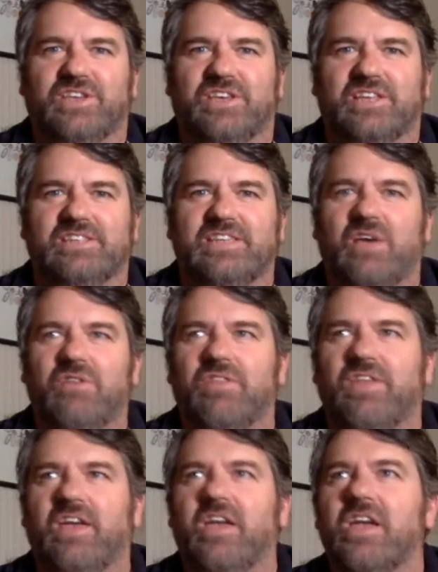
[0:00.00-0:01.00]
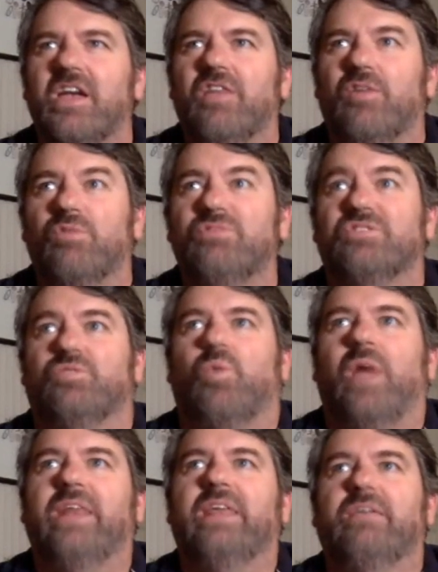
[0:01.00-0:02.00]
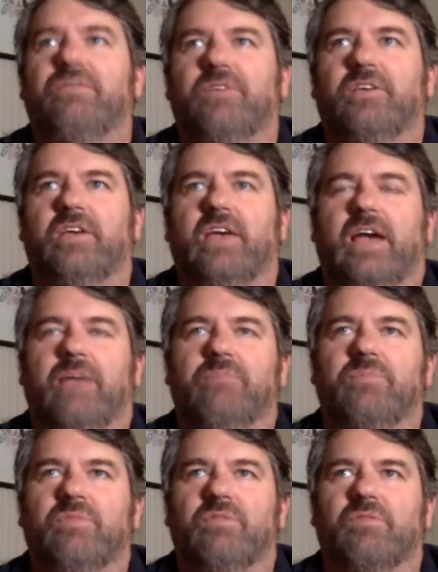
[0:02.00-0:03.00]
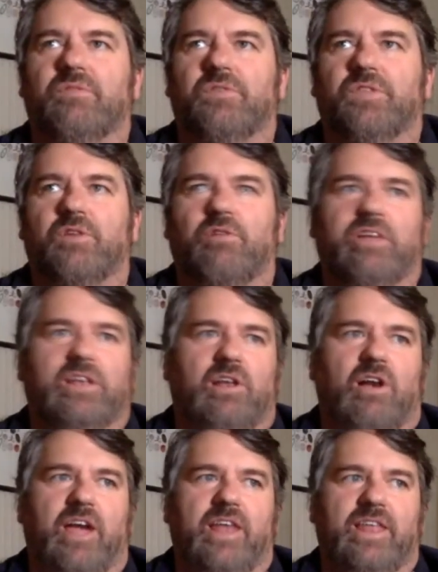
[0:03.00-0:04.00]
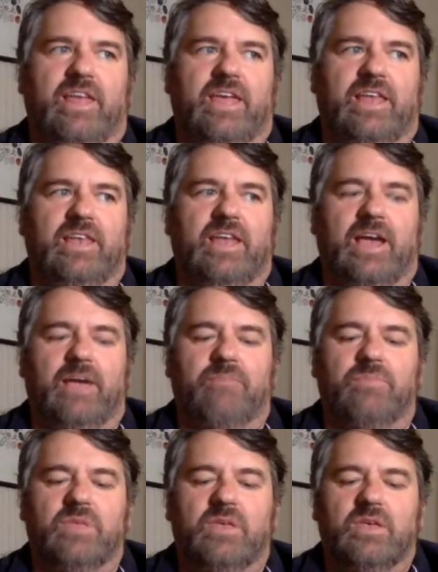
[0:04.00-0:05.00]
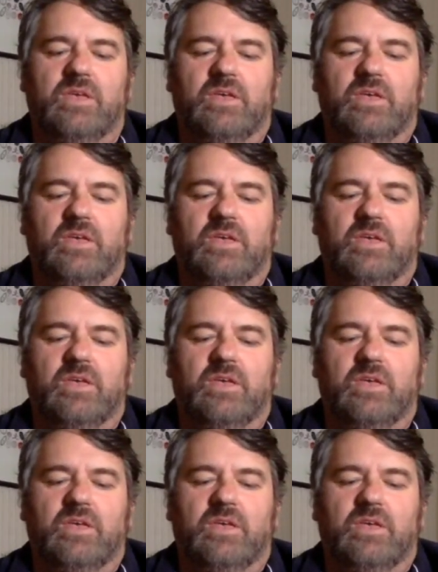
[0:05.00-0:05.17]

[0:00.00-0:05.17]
So you can tell that they're, they're all just waiting for, um, for the green light. And, um,